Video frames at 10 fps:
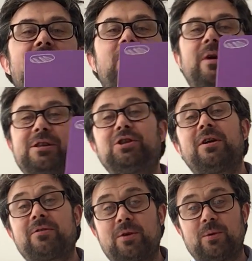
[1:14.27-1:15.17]
which
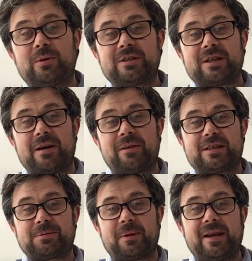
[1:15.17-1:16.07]
of course I will
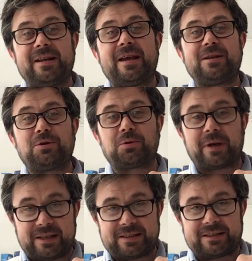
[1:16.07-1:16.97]
explain in
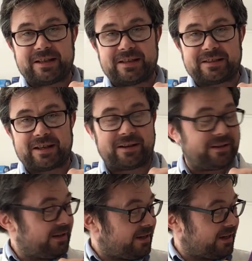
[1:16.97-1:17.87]
greater detail